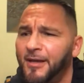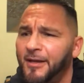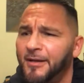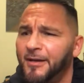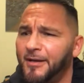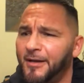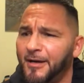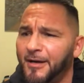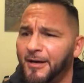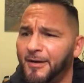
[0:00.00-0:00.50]

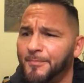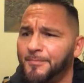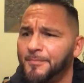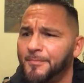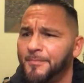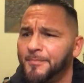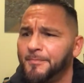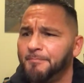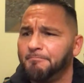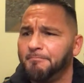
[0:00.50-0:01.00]

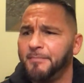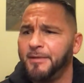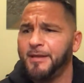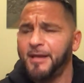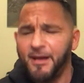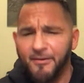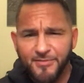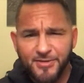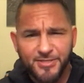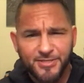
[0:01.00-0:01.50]
And
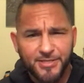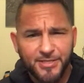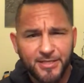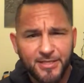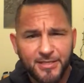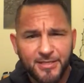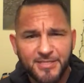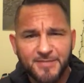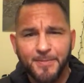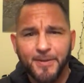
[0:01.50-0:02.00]
obviously
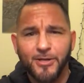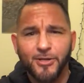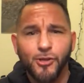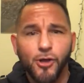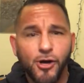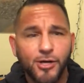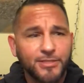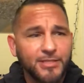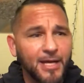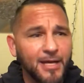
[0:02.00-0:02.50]
it's been a
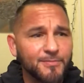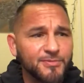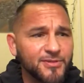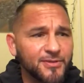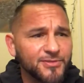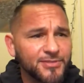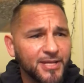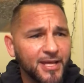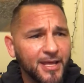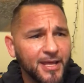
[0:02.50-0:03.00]
long time
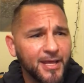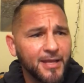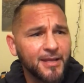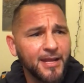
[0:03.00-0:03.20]
since I had